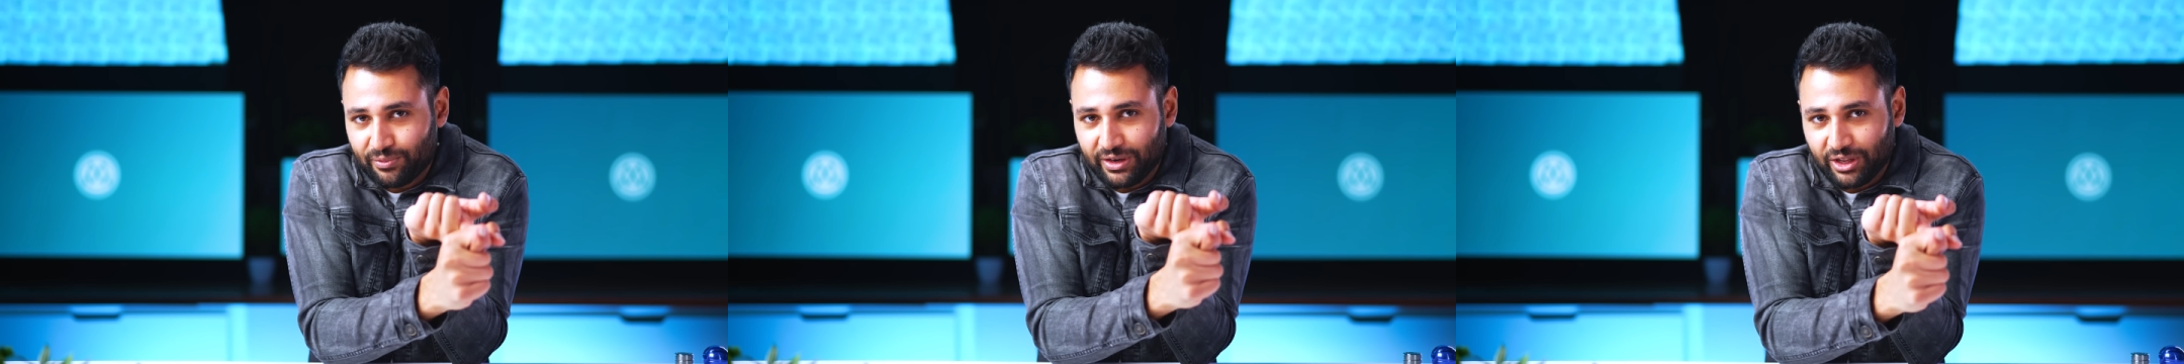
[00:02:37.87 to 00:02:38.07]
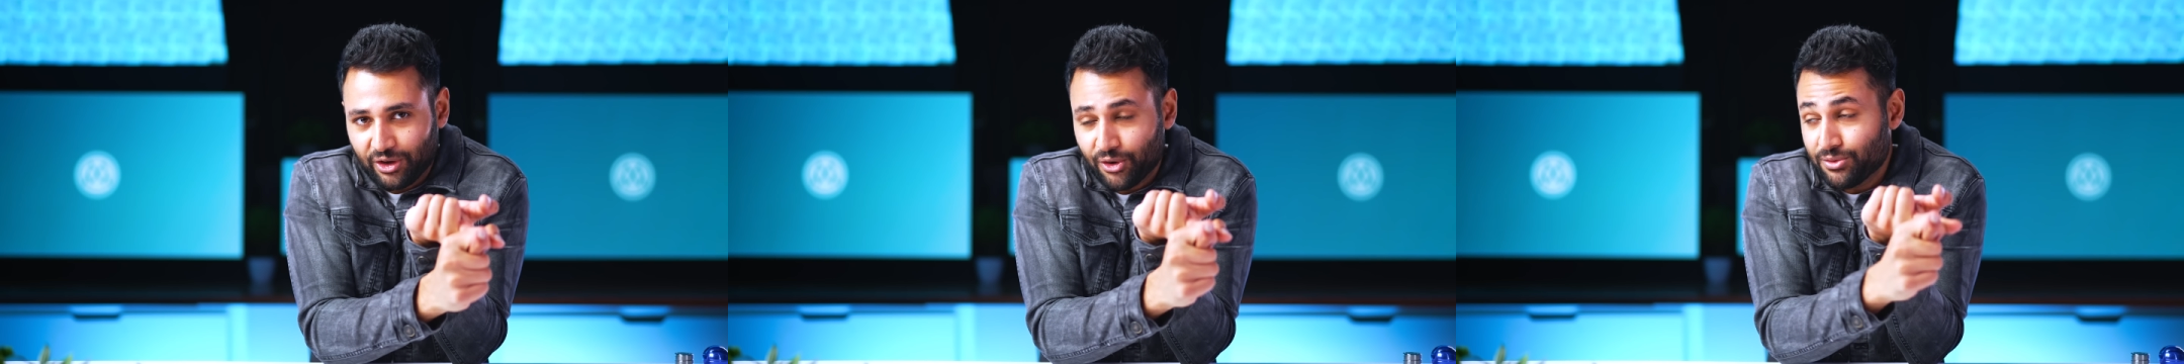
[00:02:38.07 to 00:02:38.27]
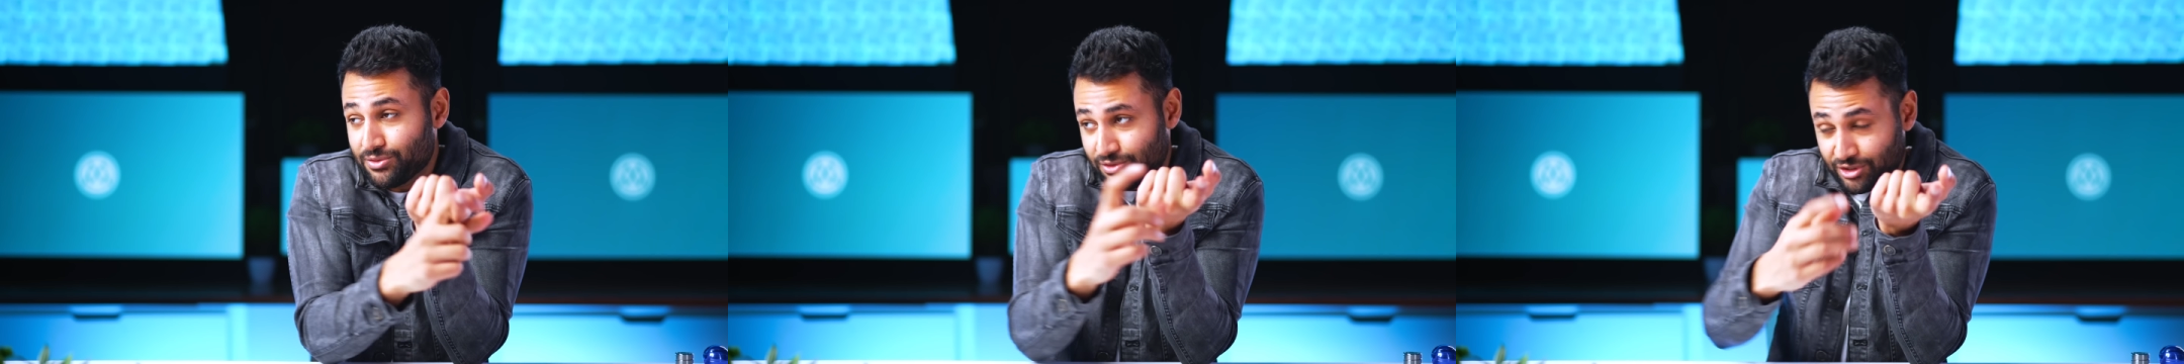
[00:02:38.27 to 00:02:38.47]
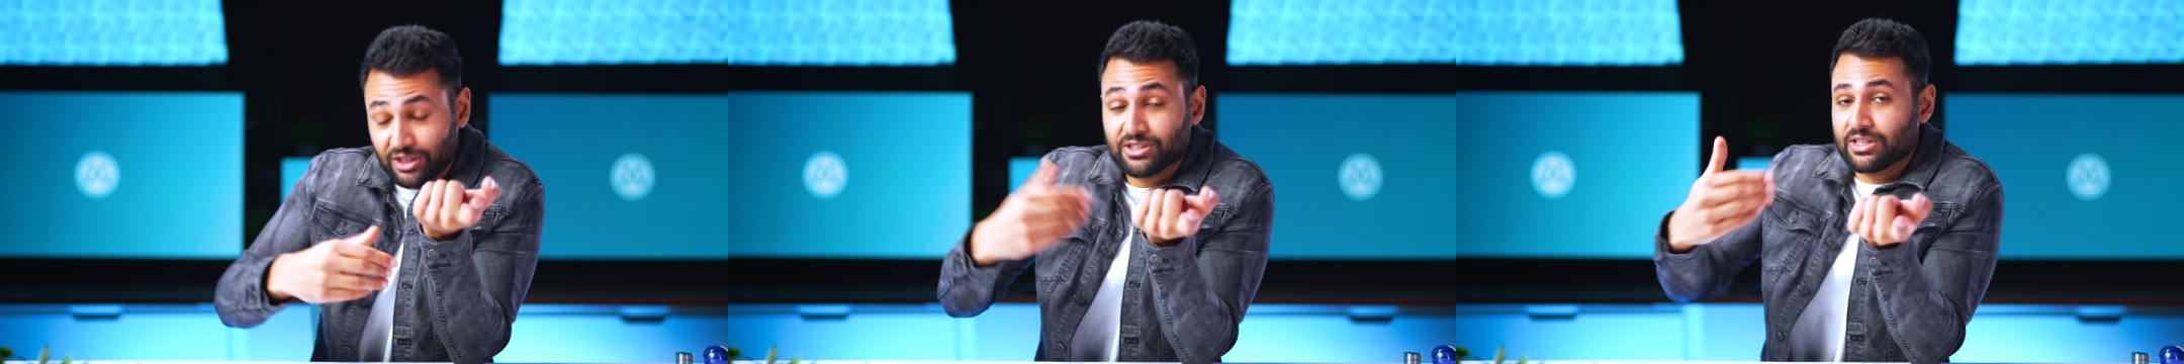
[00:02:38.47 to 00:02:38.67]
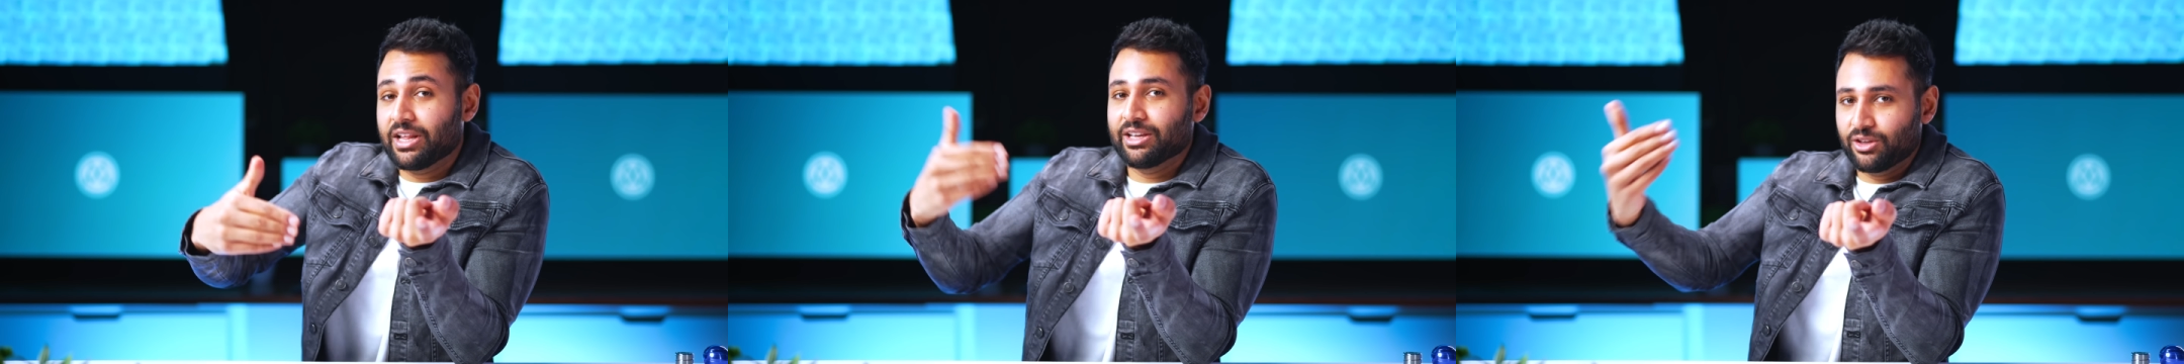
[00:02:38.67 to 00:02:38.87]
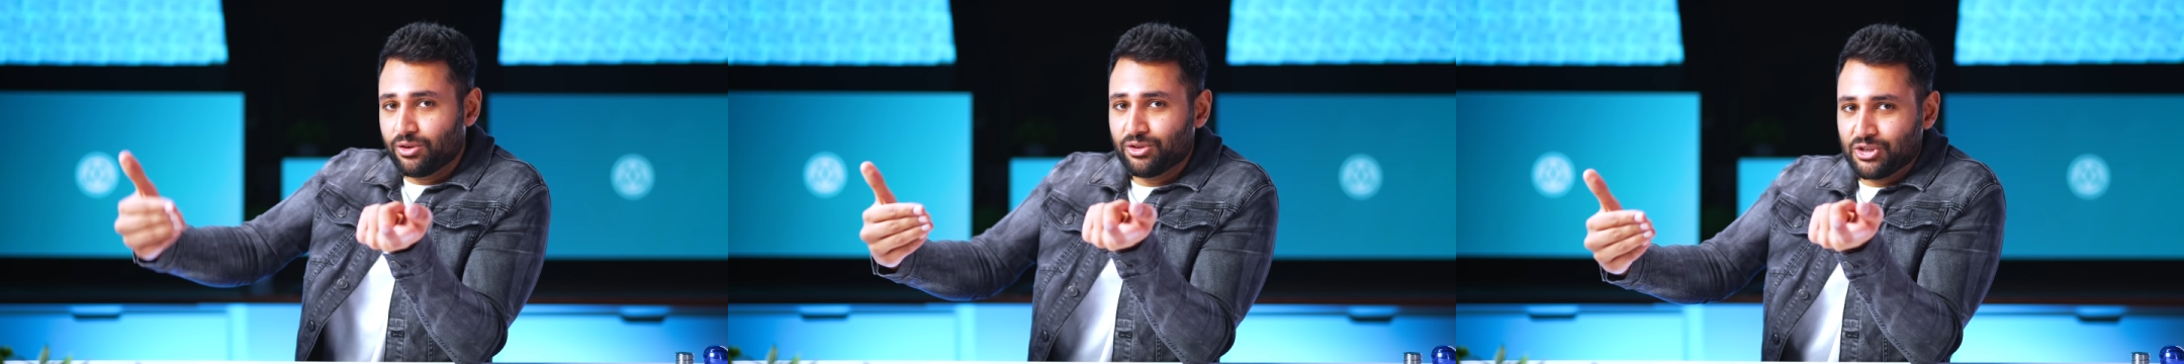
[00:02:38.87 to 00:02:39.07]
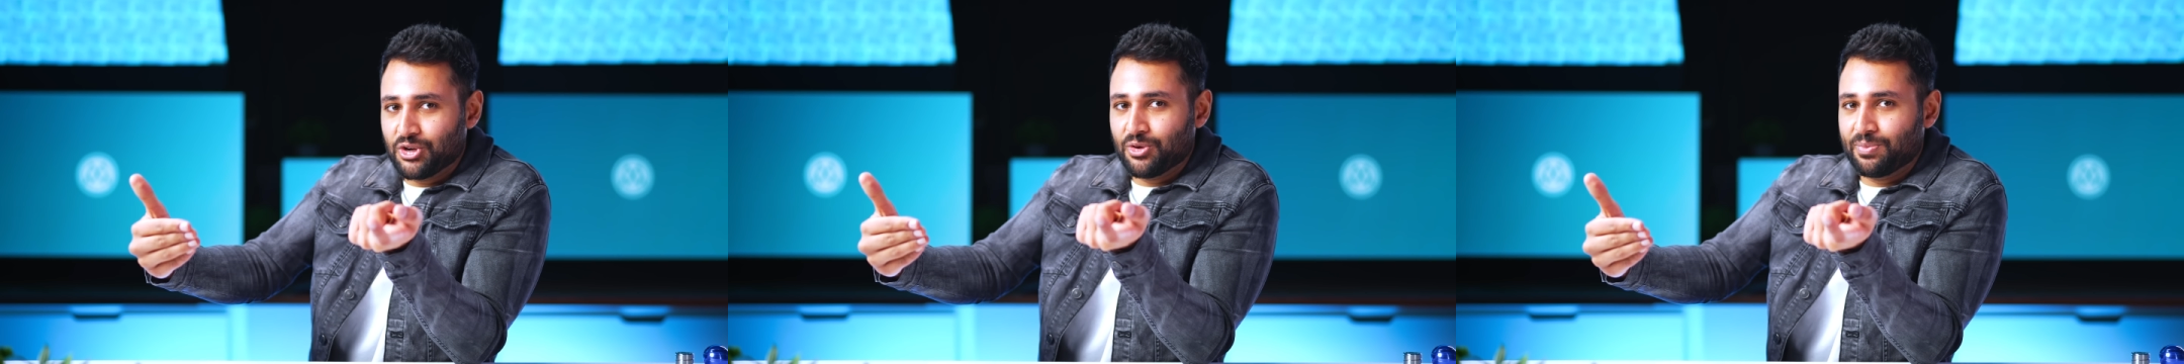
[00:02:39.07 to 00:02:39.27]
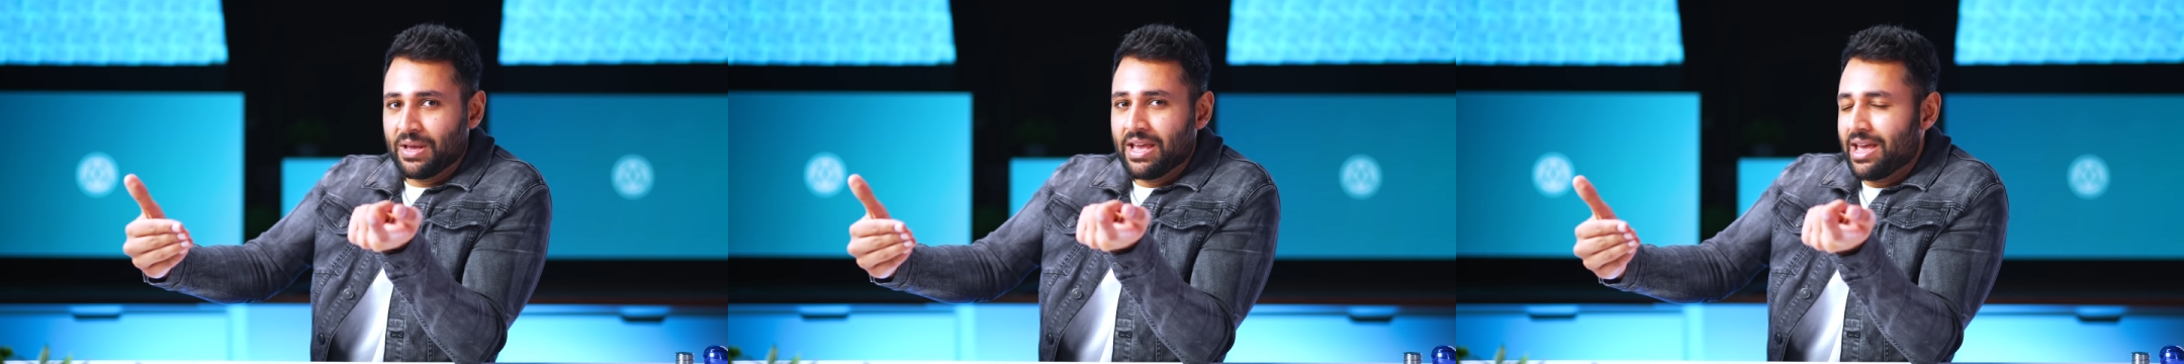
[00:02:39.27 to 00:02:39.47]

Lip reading: videos, just like YouTube,